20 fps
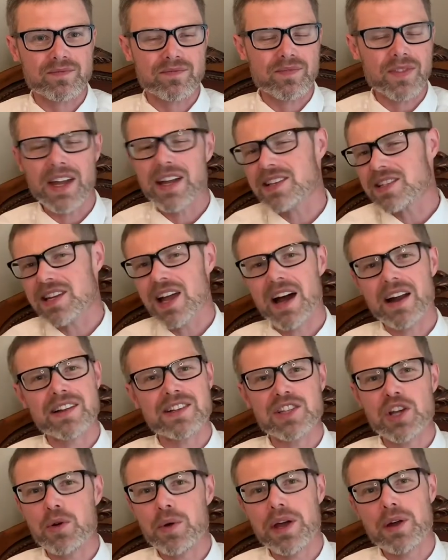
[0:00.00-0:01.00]
It's not
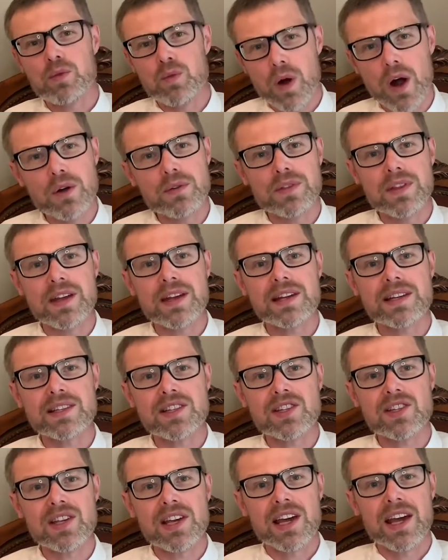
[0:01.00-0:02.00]
as though he wrote
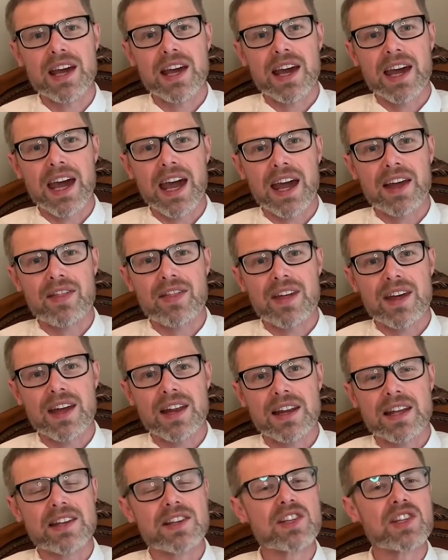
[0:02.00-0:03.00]
this and
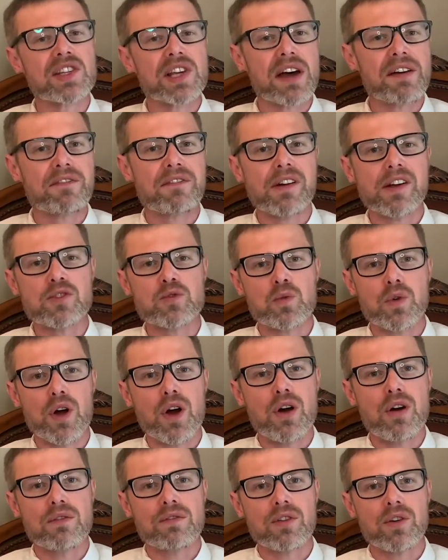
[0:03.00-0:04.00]
then his sufferings were
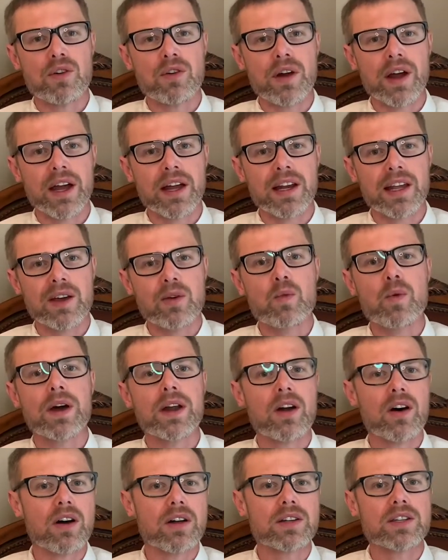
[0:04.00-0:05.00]
over and he
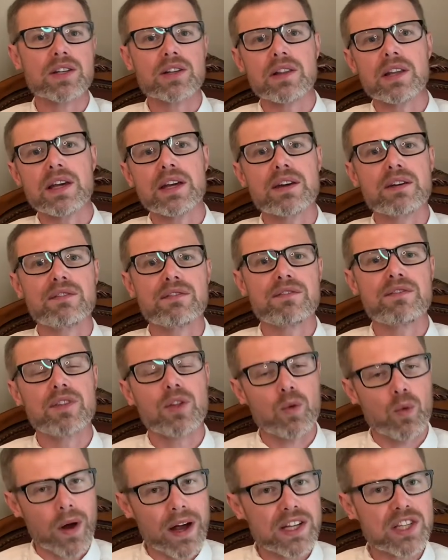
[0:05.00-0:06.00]
went on to live
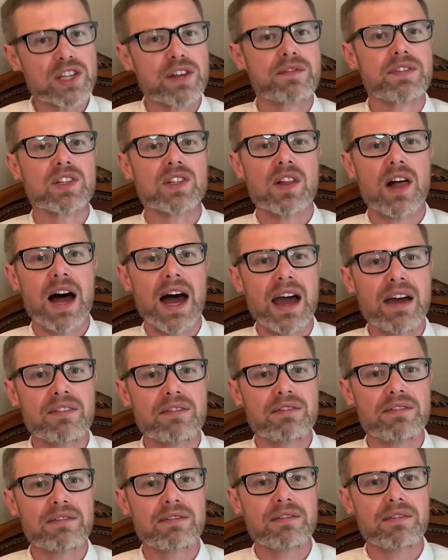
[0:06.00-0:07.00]
the rest of his
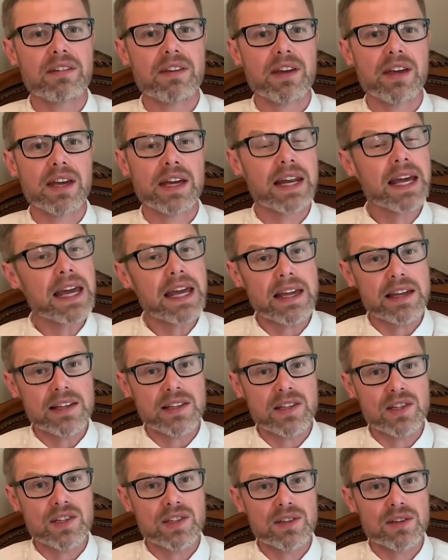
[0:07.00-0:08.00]
life in
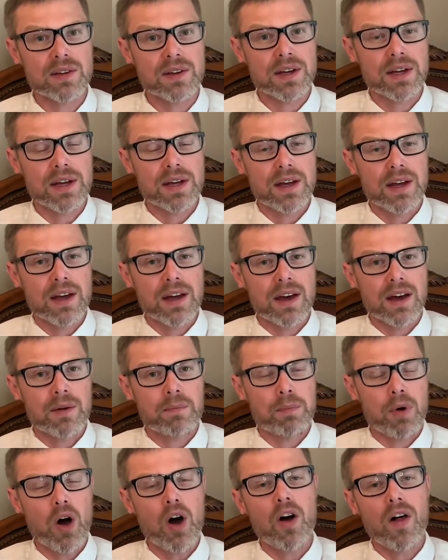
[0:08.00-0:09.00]
ease.
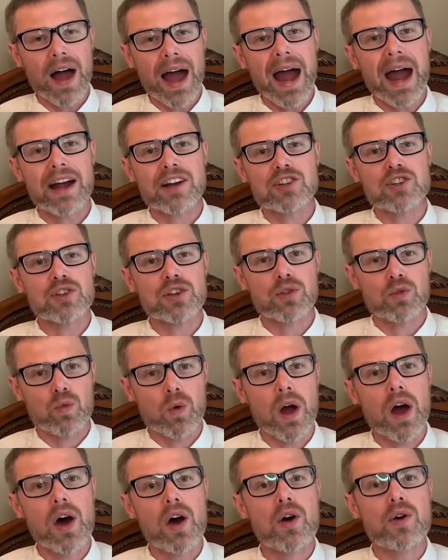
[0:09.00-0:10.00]
Paul actually
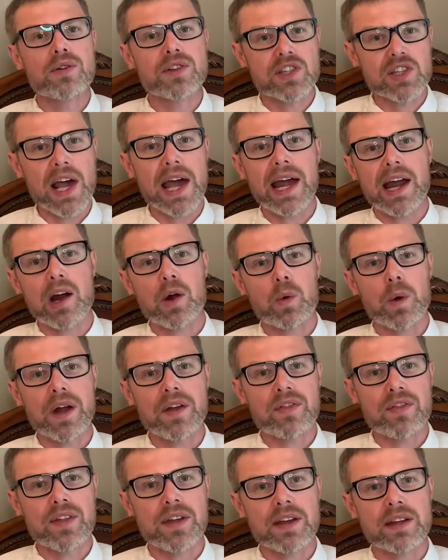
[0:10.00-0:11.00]
wrote 2
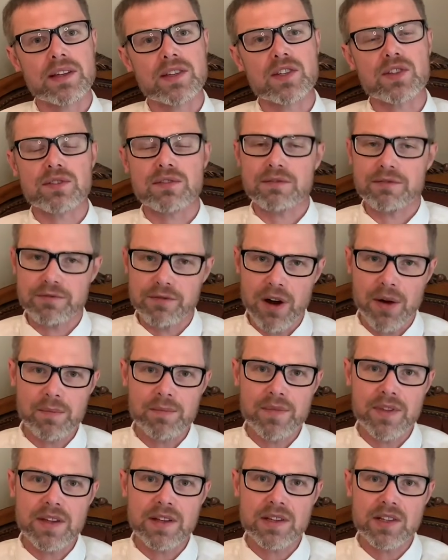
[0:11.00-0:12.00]
Corinthians
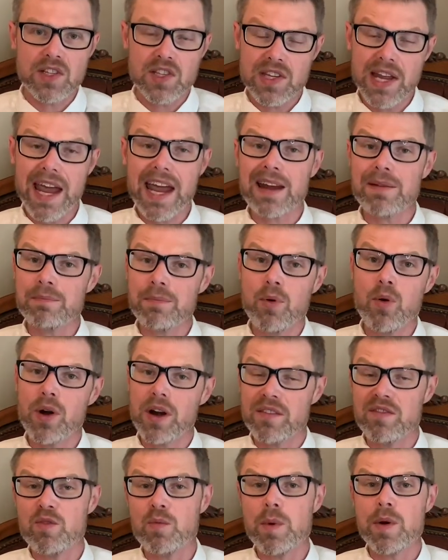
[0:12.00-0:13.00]
from the
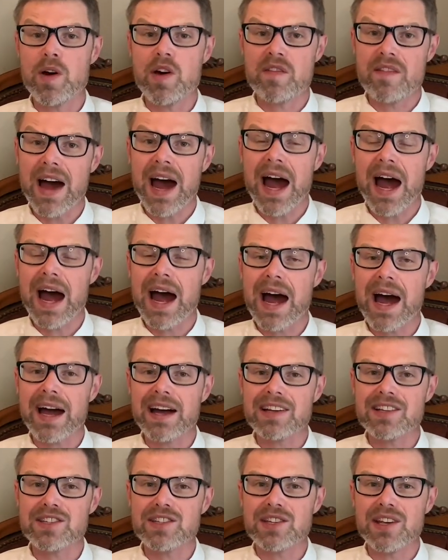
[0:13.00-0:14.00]
standpoint of the book of
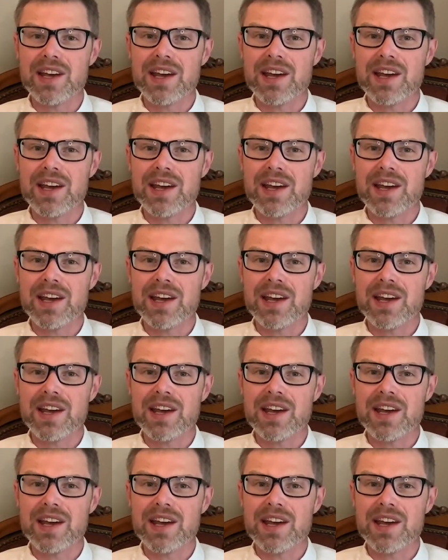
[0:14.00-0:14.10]
Acts